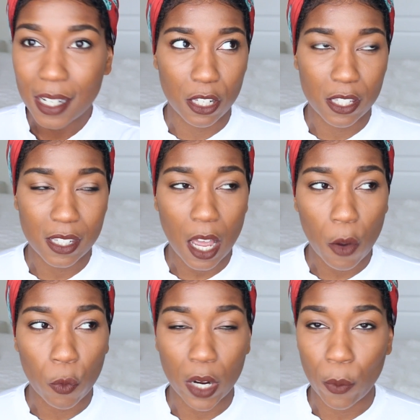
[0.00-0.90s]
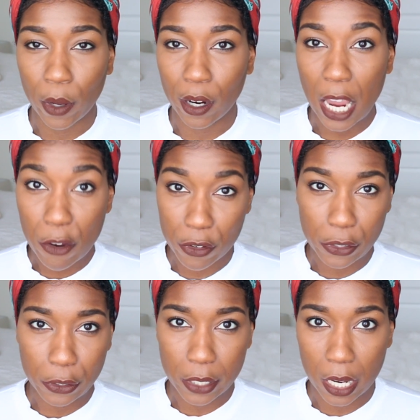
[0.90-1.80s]
This is not what I wear every
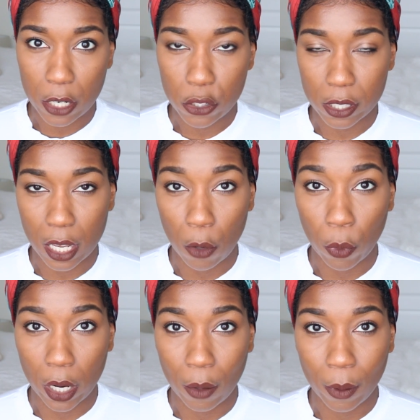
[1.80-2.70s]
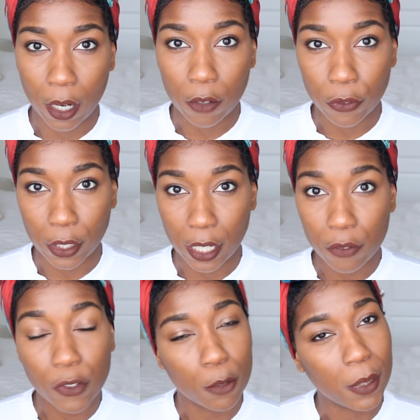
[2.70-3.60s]
single day. It's just kind of what I wear for like
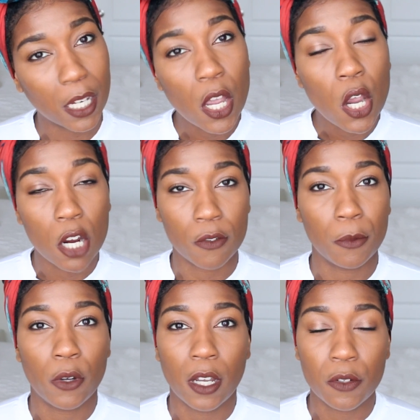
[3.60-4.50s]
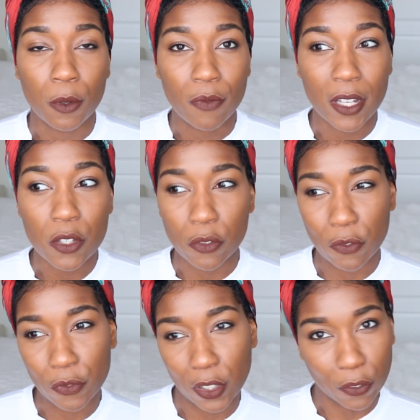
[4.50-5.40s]
filming, or if I'm going out to events, or if
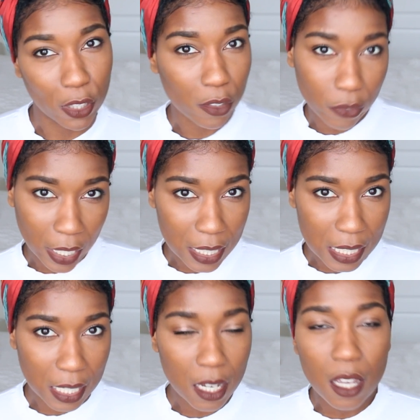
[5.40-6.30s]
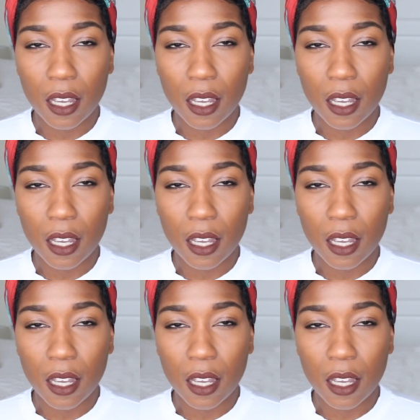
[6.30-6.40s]
I'm feeling really fancy.